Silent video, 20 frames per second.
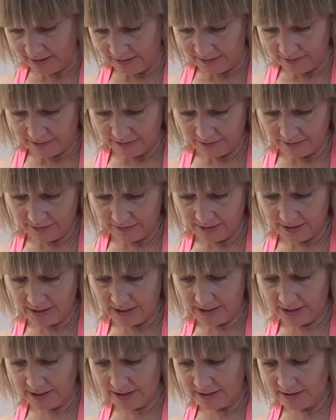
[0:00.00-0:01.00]
So
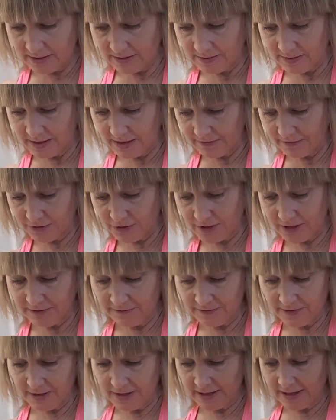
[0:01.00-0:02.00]
then after I
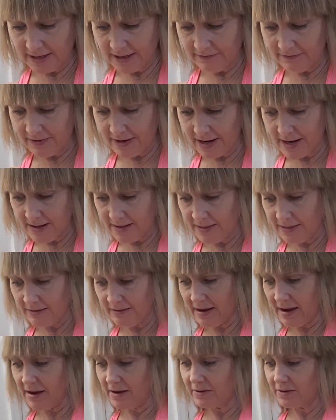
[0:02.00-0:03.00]
feel like I've gotten
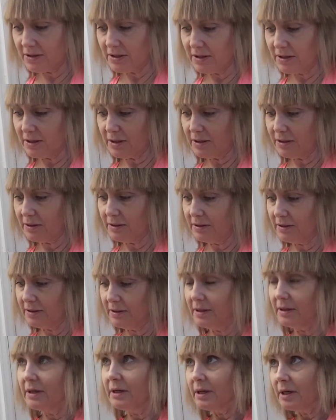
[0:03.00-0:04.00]
down to the
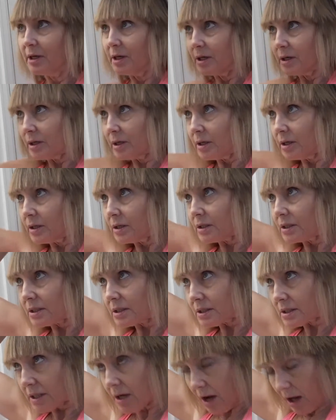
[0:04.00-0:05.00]

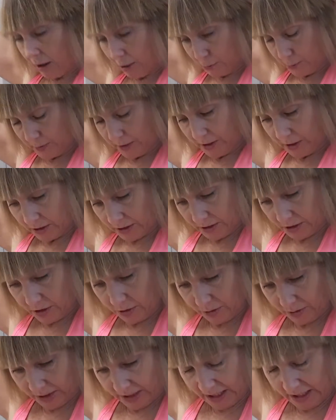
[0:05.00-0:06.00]
scalp,
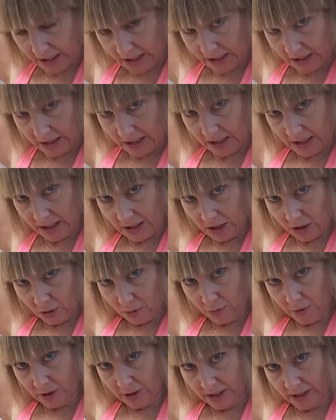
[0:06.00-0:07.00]
so these are
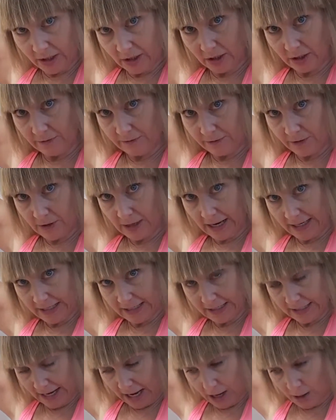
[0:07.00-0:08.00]
really good for like
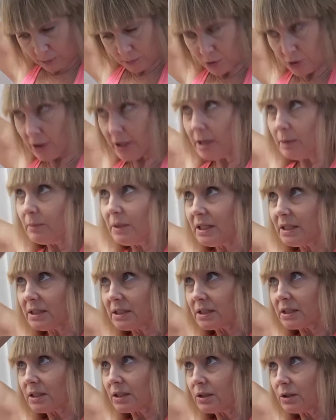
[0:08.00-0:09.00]
scalp
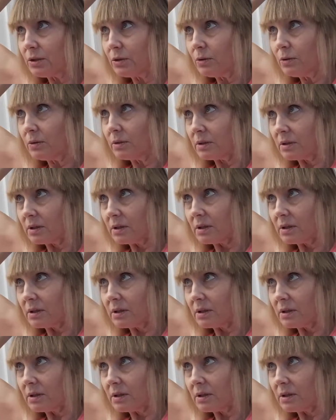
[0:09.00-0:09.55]
treatments too.